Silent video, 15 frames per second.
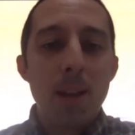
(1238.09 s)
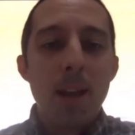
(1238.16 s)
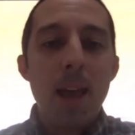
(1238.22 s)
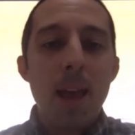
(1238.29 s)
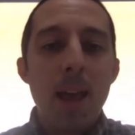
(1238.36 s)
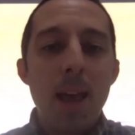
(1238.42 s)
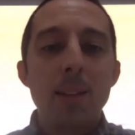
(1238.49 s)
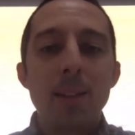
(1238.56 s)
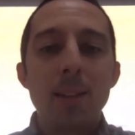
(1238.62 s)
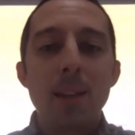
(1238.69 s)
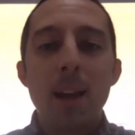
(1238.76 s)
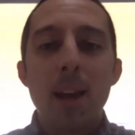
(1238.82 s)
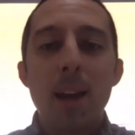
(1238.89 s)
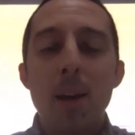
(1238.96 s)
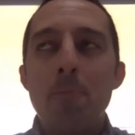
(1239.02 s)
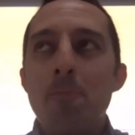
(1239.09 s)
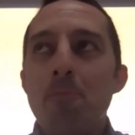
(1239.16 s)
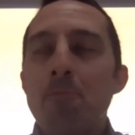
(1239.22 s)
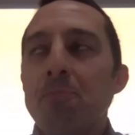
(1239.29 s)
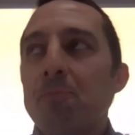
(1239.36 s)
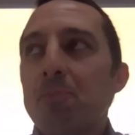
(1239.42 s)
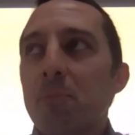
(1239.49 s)
And
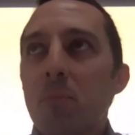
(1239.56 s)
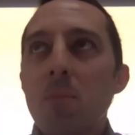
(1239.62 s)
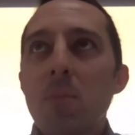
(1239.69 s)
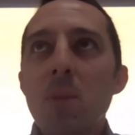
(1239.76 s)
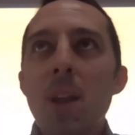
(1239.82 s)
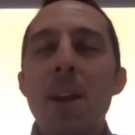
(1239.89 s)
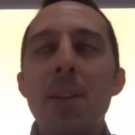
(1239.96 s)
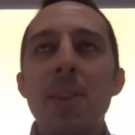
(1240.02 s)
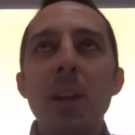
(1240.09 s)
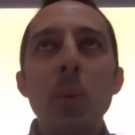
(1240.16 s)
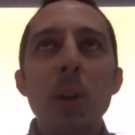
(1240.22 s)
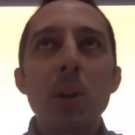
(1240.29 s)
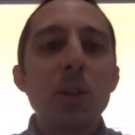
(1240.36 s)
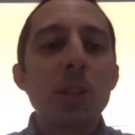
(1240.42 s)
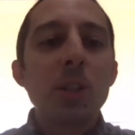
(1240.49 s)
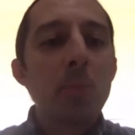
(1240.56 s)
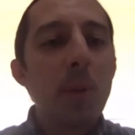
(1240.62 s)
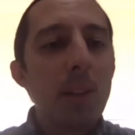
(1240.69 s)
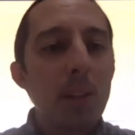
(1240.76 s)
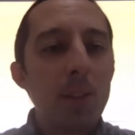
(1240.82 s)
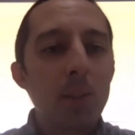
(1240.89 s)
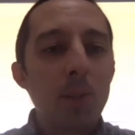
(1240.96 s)
I think what you're
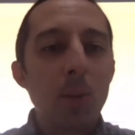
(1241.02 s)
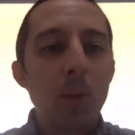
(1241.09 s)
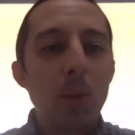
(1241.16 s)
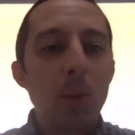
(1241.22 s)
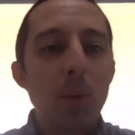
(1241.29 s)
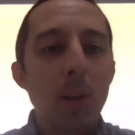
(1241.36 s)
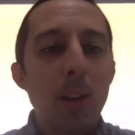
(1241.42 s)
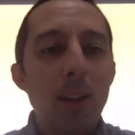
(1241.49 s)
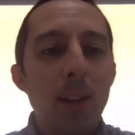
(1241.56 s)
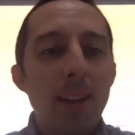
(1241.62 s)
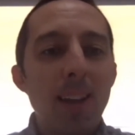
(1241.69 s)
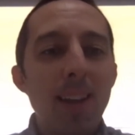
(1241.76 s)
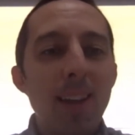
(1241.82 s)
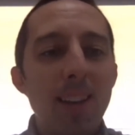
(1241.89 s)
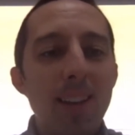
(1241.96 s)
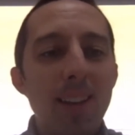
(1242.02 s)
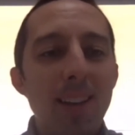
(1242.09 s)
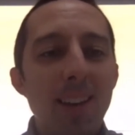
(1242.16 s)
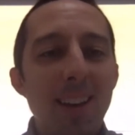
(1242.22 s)
speaking to in